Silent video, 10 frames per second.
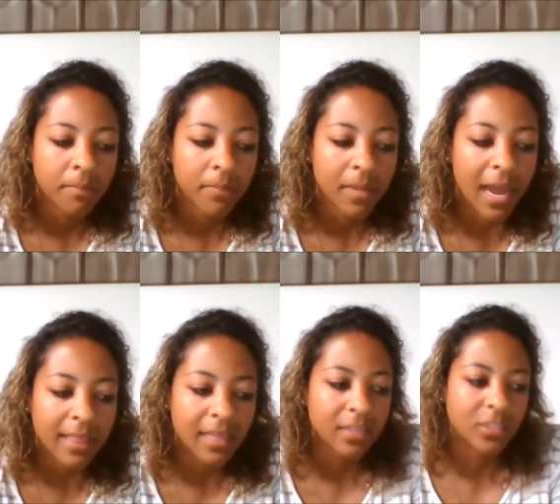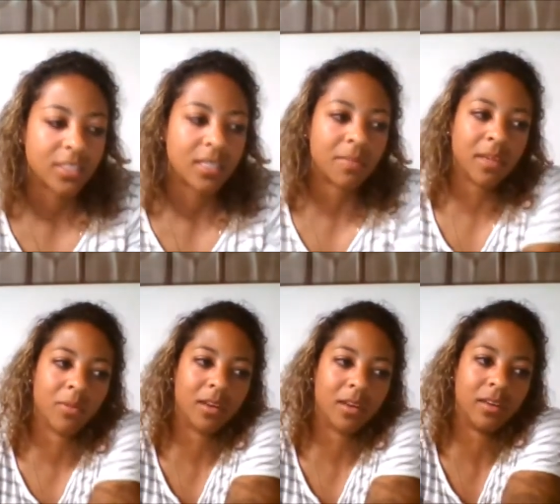I think it's just something
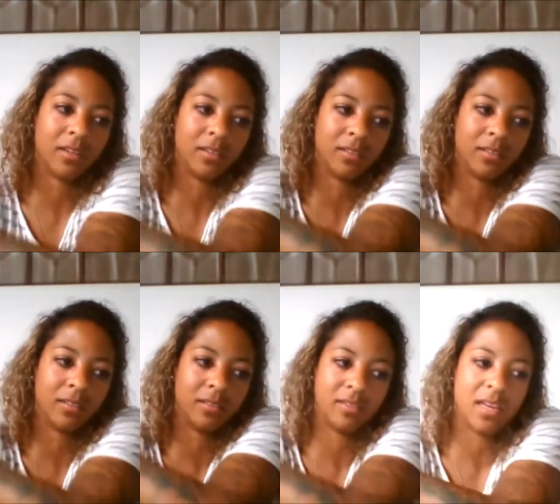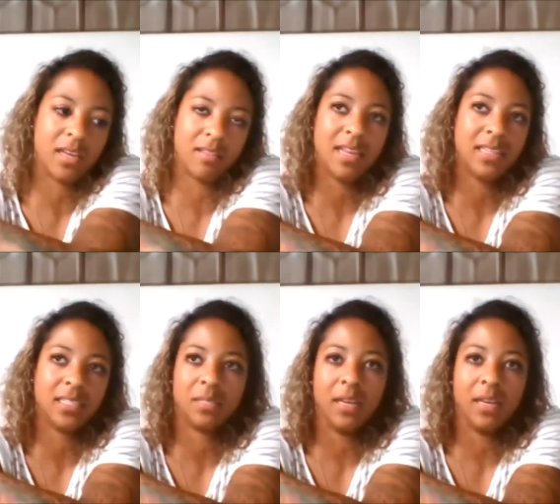where it needs
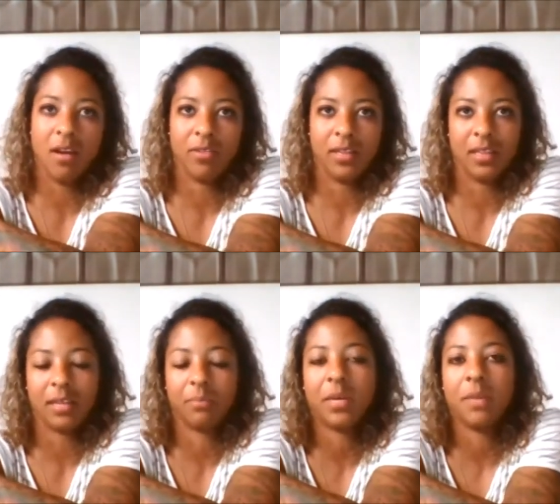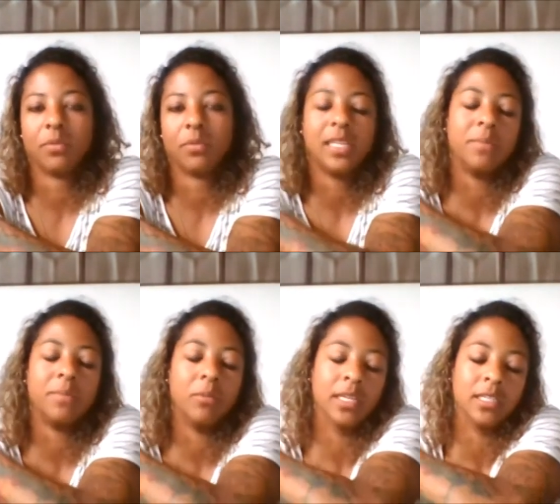to be known, and like people need to
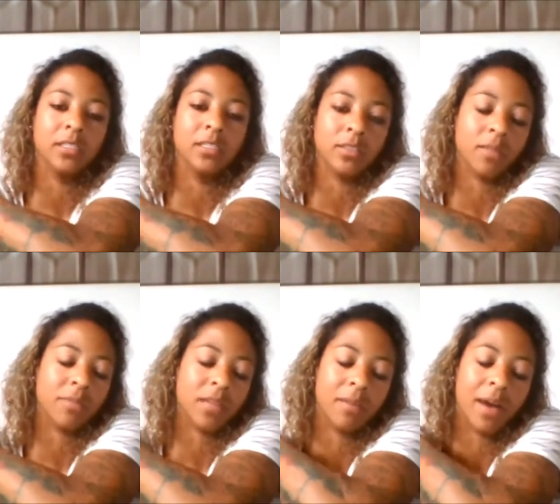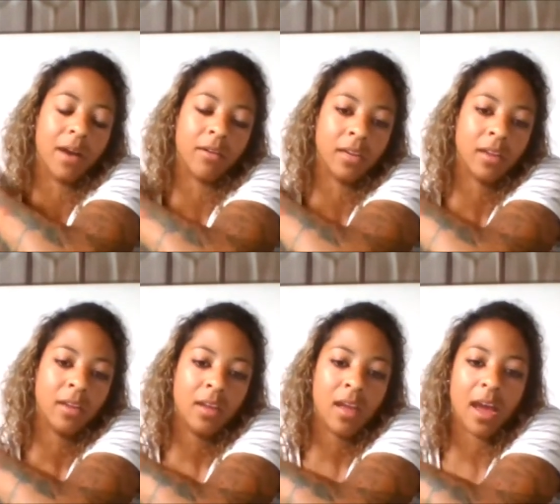be willing to do something about it.
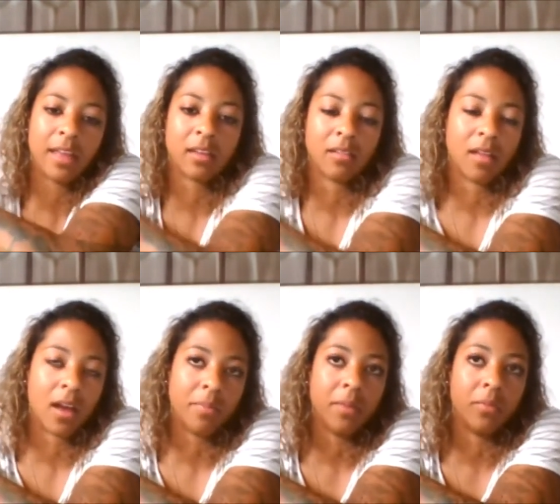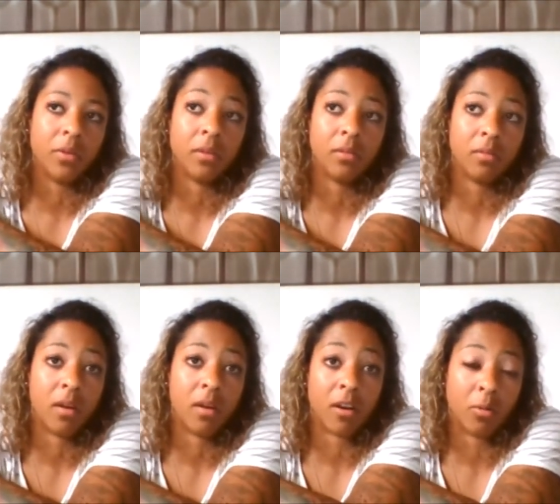I think a lot of people
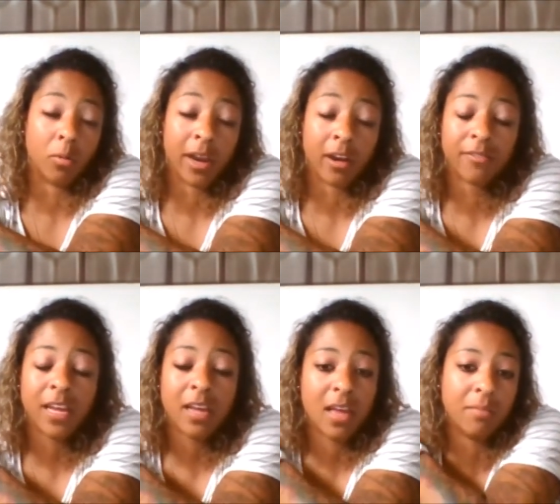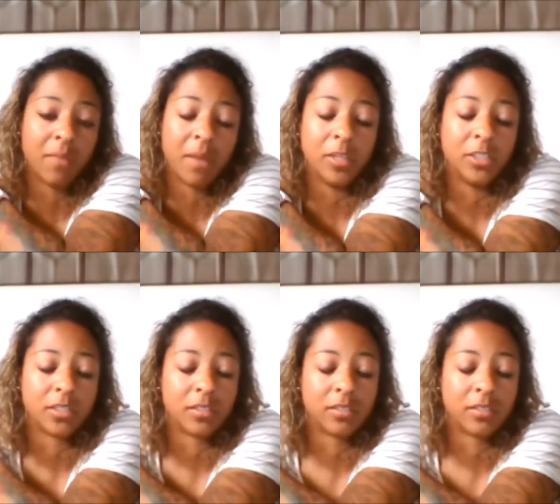are aware of it and maybe just